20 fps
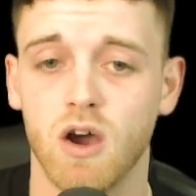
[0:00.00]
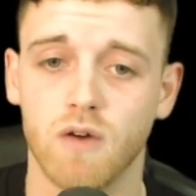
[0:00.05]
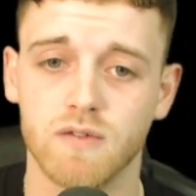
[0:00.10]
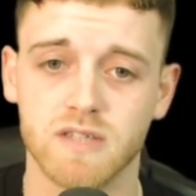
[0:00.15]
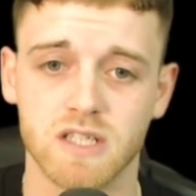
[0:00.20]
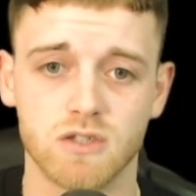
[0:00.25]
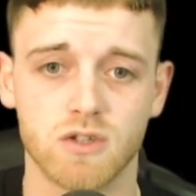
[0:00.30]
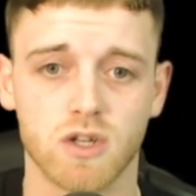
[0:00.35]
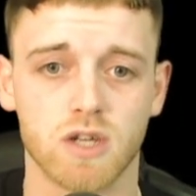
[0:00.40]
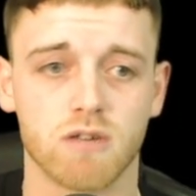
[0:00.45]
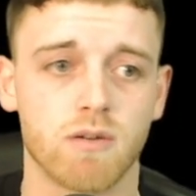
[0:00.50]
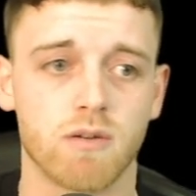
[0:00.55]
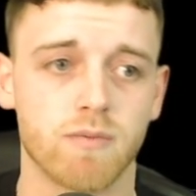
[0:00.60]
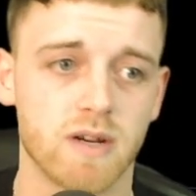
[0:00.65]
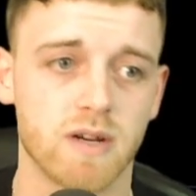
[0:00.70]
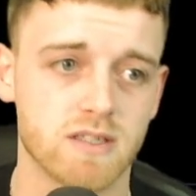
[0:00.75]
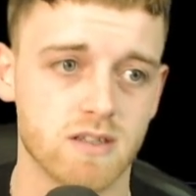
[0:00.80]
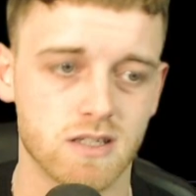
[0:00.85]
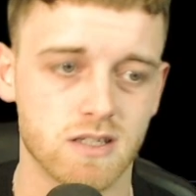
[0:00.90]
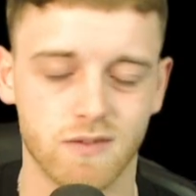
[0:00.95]
Obviously, do your own
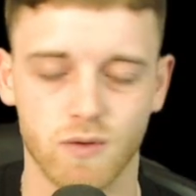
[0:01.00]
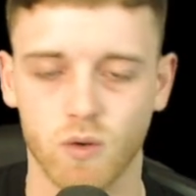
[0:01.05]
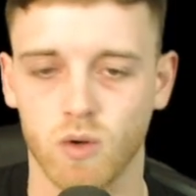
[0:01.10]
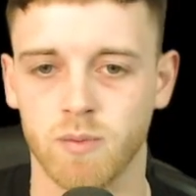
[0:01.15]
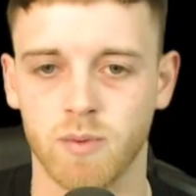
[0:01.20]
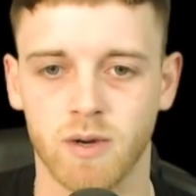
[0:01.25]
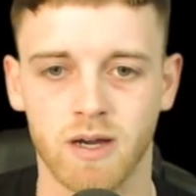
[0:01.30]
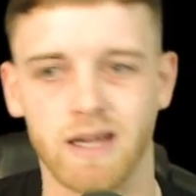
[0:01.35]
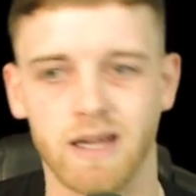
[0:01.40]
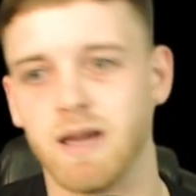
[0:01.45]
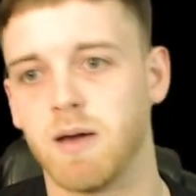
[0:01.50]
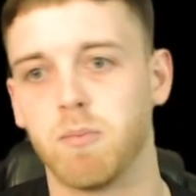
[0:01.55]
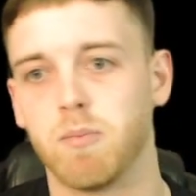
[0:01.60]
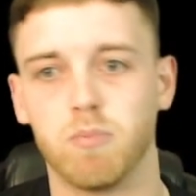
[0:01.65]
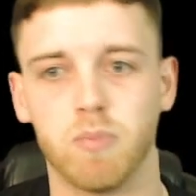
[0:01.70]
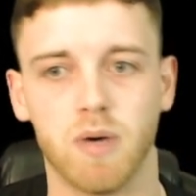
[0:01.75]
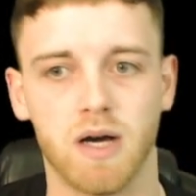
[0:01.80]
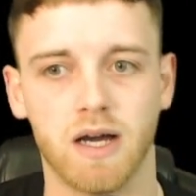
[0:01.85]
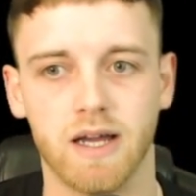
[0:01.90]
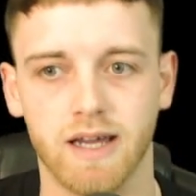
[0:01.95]
research. If you want to buy it,
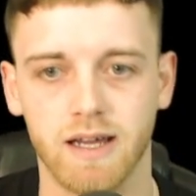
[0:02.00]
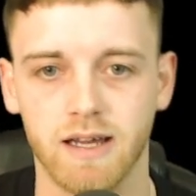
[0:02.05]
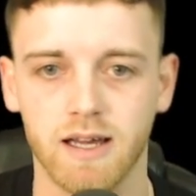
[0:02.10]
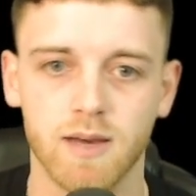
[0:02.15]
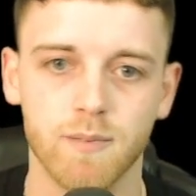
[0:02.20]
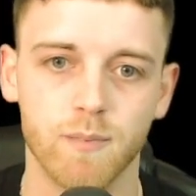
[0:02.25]
buy it.